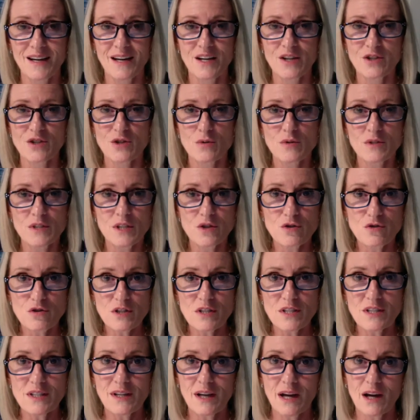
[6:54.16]
So it's
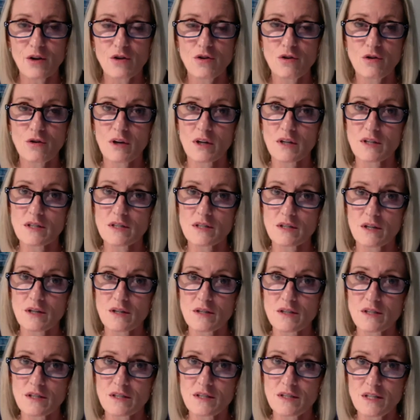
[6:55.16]
interesting how you can
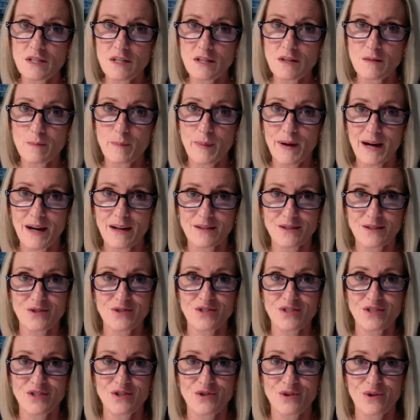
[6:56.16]
start to see the
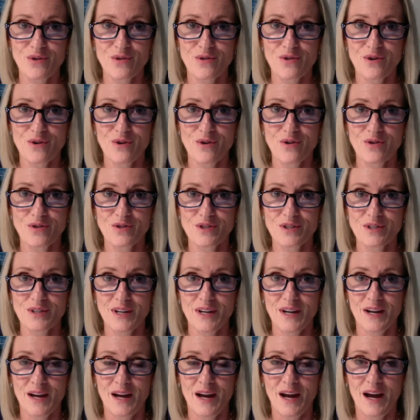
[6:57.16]
patterns in your thoughts.
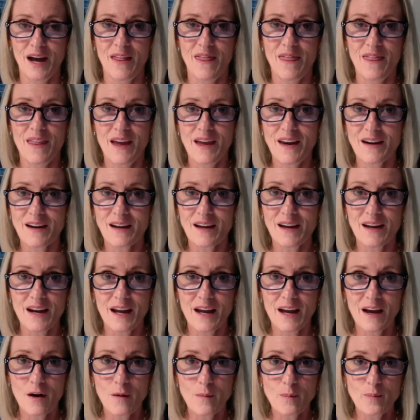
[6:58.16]
And then it can
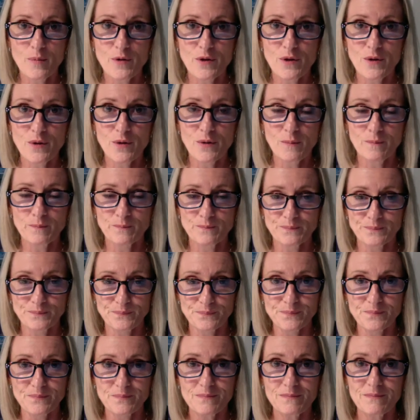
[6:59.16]
help you
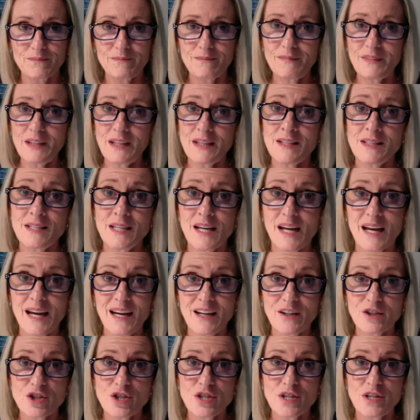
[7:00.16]
take
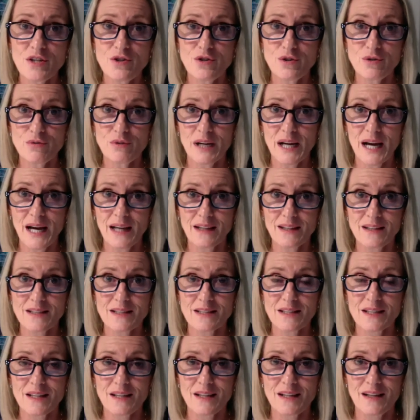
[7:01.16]
action in your
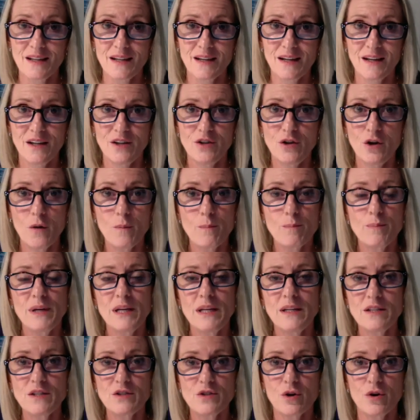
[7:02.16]
reality, not
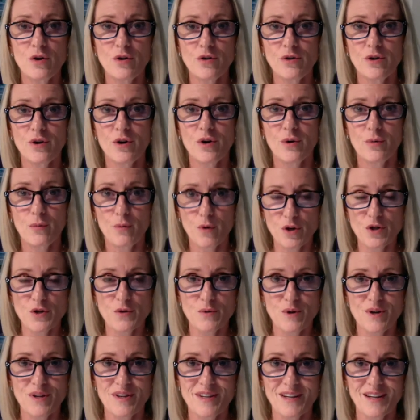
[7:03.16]
based on what you
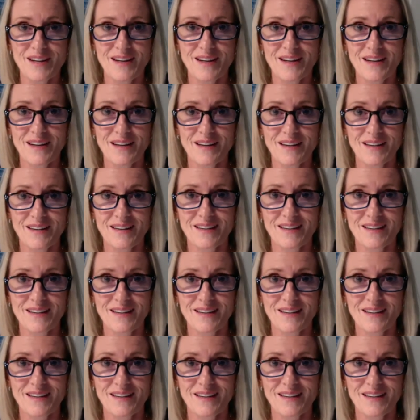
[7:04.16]
were thinking.